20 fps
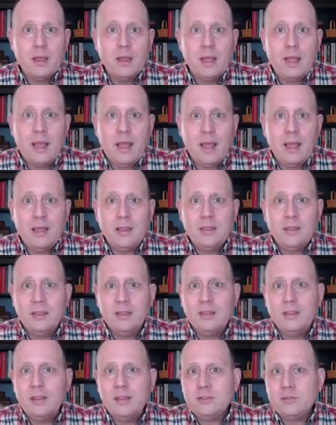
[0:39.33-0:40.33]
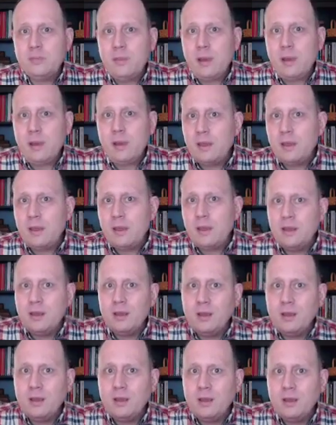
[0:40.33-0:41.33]
And this might
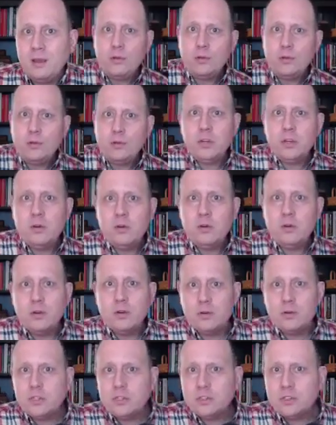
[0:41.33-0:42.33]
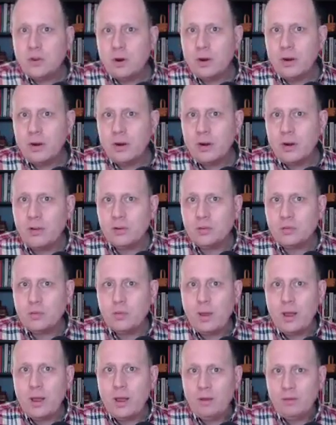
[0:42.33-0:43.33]
be helpful to you if you're just starting out as
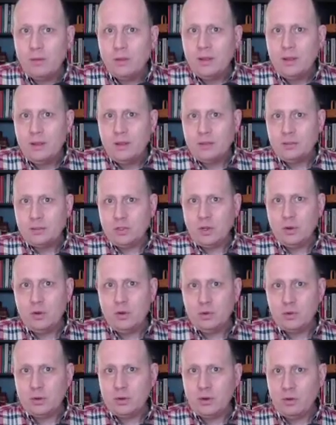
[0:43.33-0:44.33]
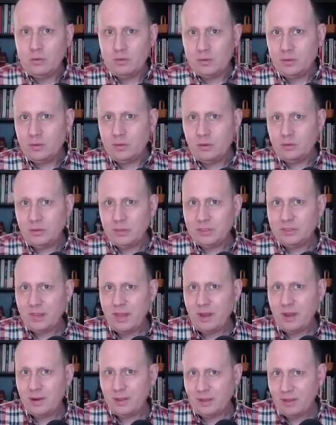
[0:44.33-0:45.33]
well. So don't
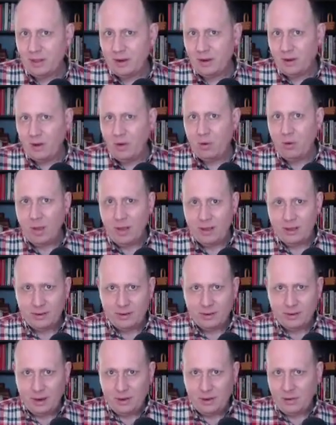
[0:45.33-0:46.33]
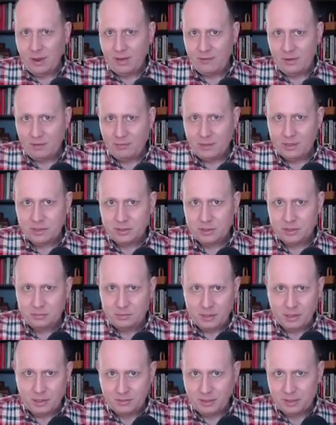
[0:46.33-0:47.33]
discount it that, oh, I don't have any business
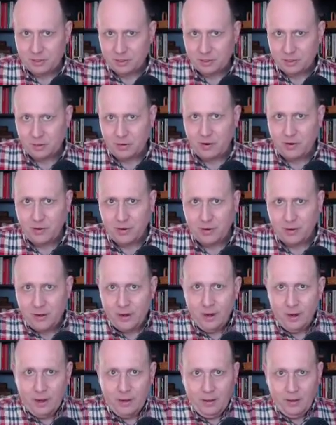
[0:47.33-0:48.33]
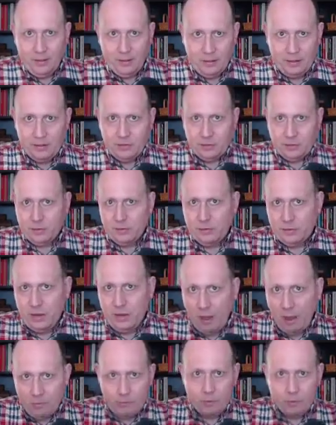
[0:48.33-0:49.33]
because I just started. These are
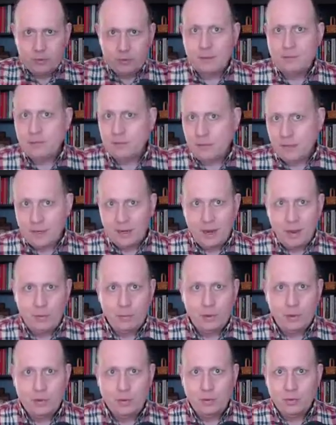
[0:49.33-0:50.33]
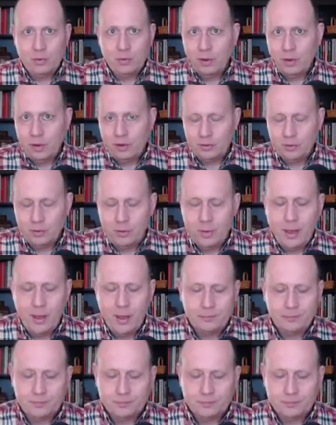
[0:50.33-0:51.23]
helpful tips that can help you along the way.